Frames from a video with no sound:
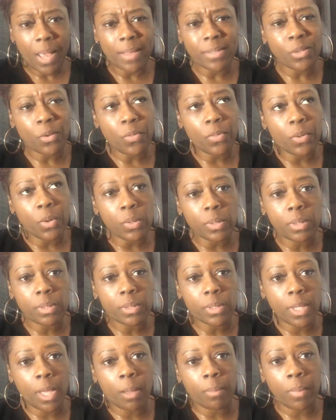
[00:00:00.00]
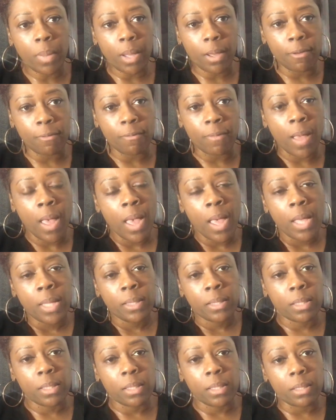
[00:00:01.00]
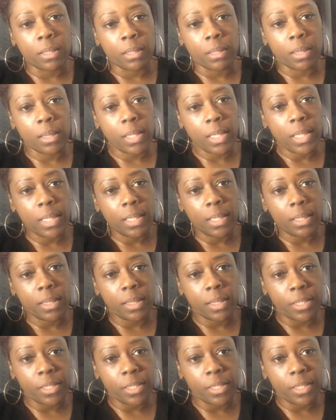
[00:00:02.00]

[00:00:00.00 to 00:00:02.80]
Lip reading: So those are some of the